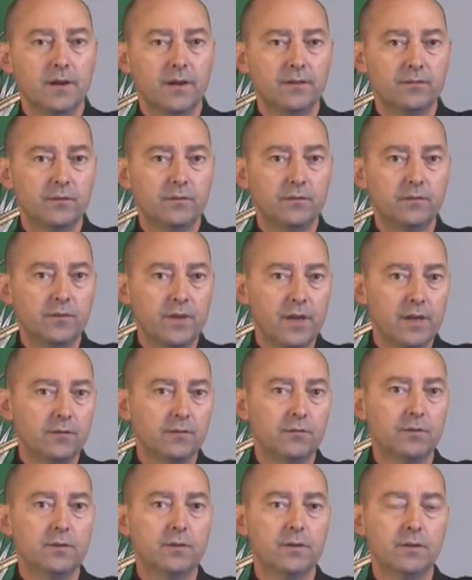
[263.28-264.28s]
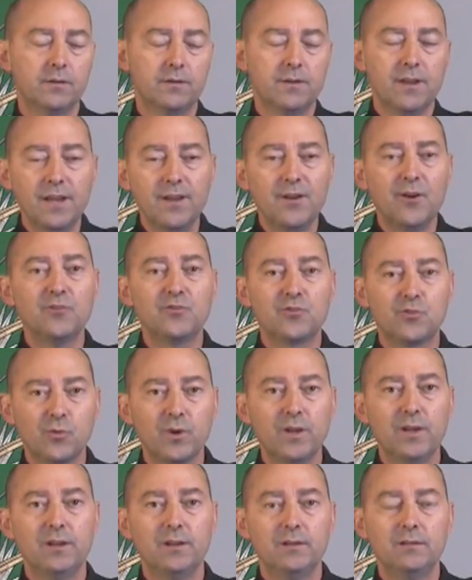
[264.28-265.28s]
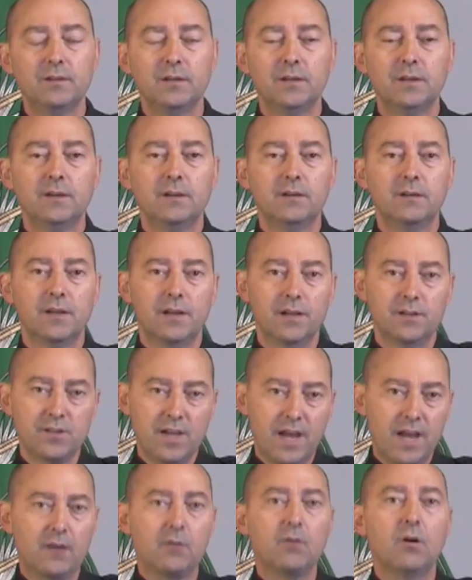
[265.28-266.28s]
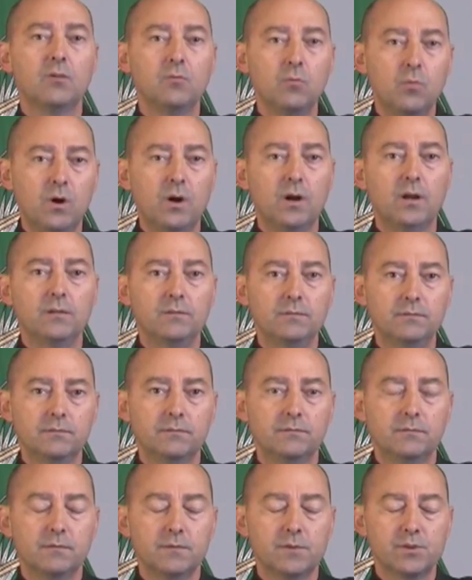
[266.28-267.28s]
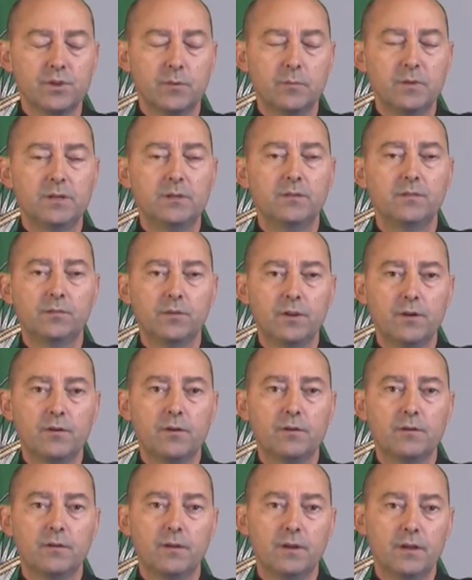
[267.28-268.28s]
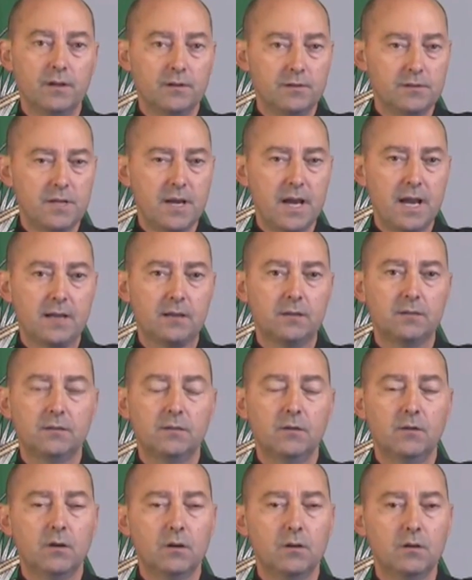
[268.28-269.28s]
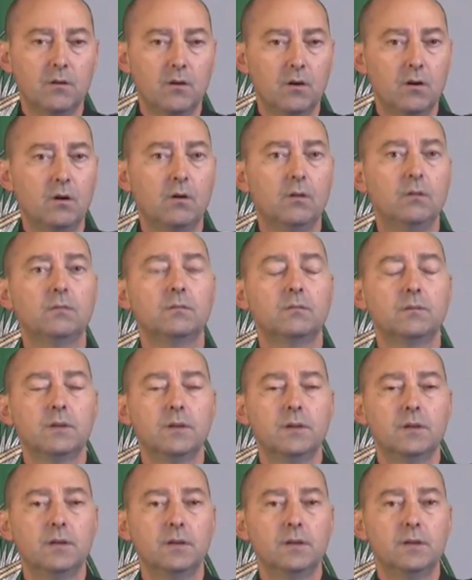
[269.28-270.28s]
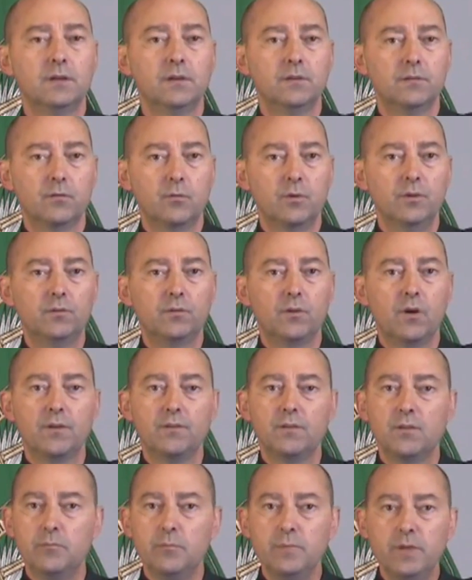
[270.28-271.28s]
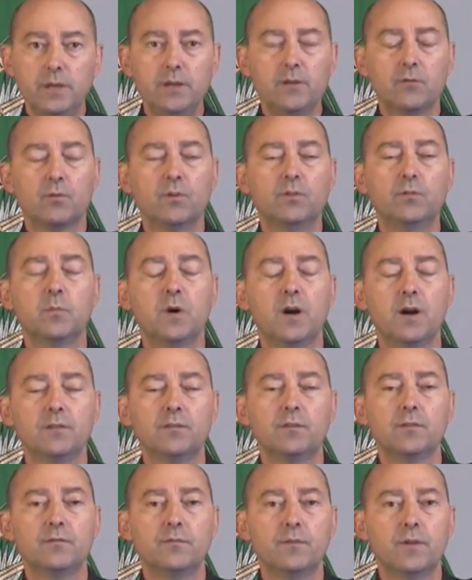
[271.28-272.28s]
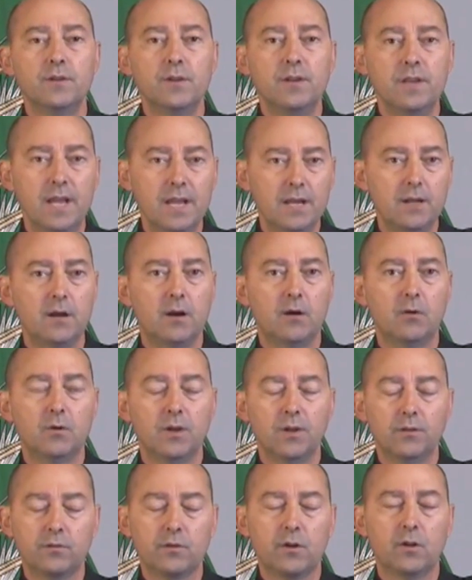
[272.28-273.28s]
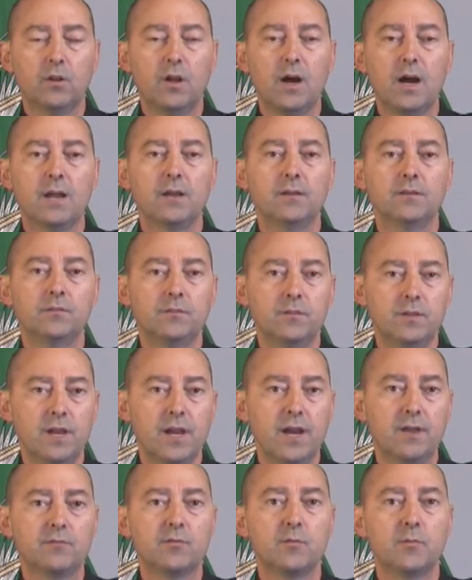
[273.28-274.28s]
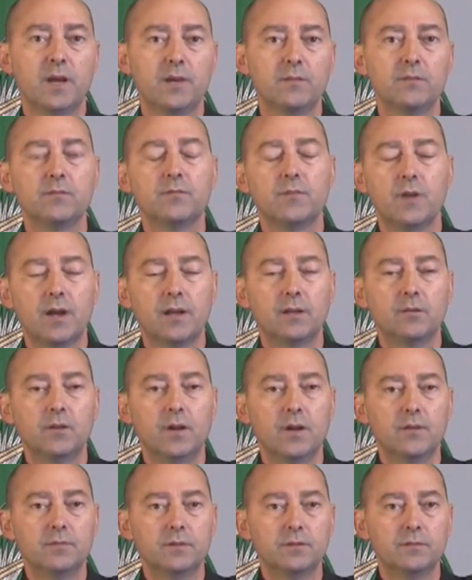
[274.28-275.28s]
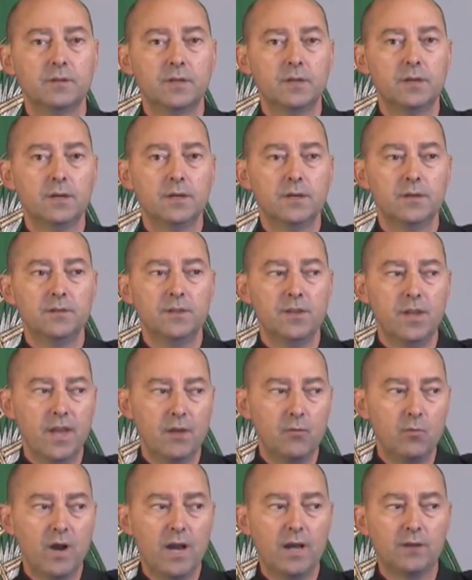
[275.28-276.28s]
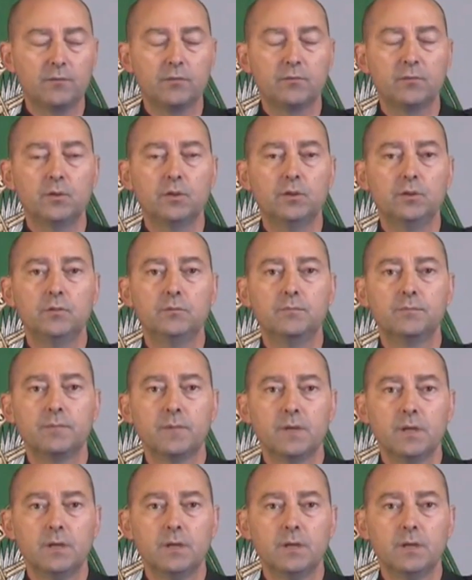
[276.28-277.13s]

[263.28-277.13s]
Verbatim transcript: As it says in the NATO treaty, an attack on one shall be considered an attack on all. So we saw the immediate response of NATO as an alliance in the aftermath of 9 11. The AWACS flew.